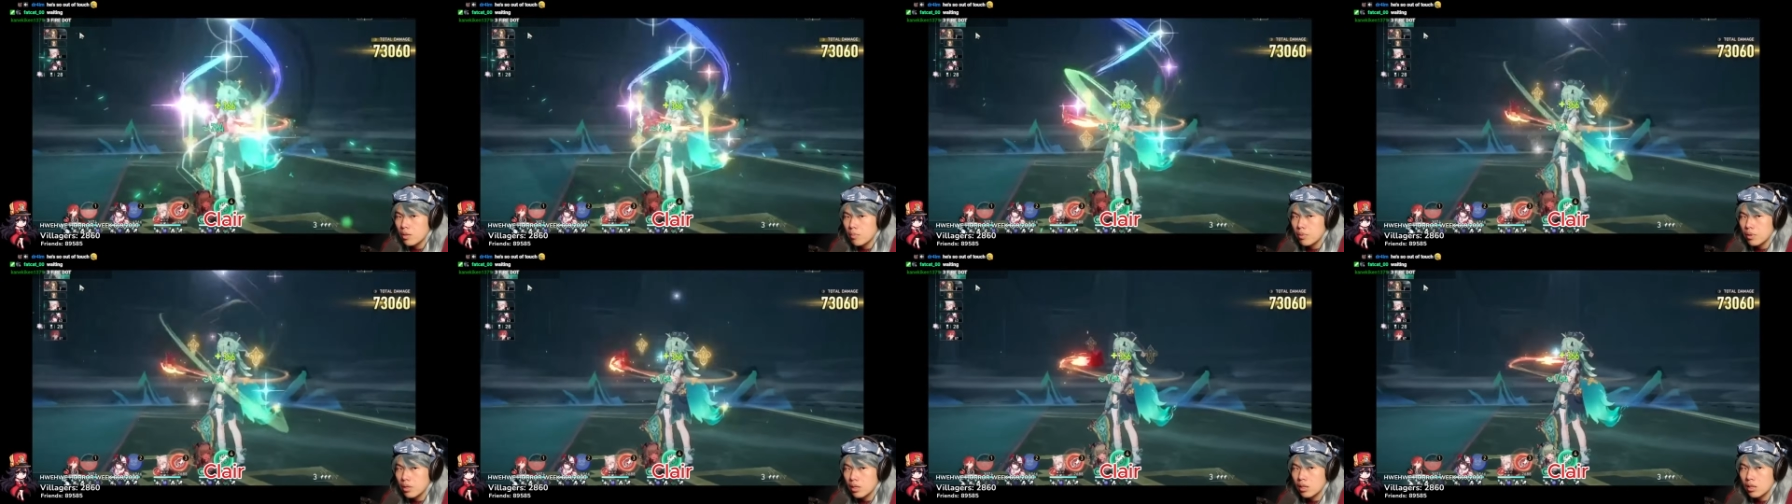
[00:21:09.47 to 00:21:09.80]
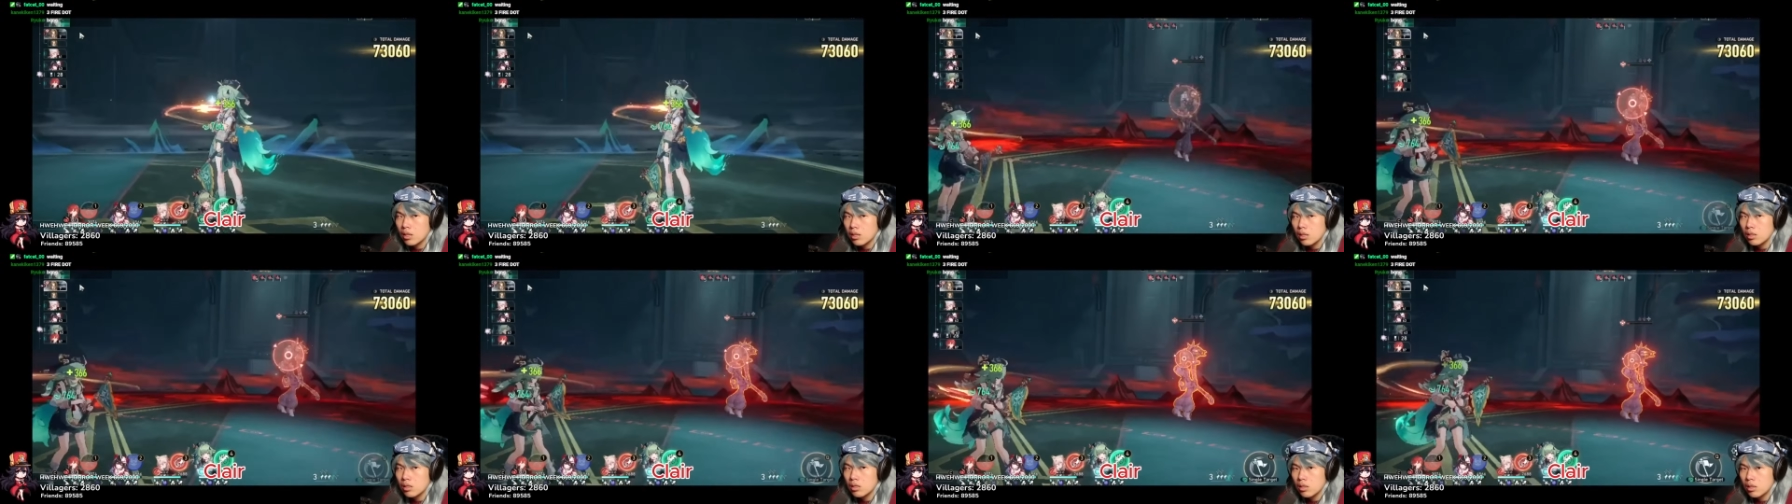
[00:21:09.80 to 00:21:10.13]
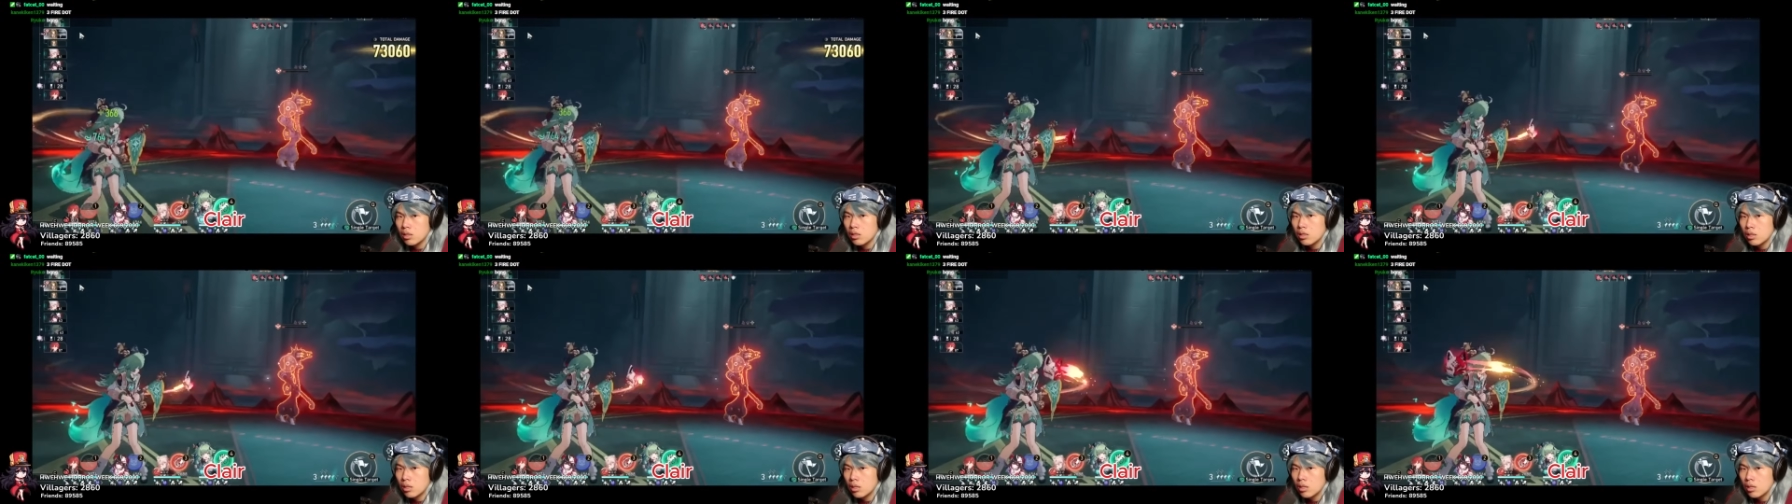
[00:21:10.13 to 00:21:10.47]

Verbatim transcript: be a clear here.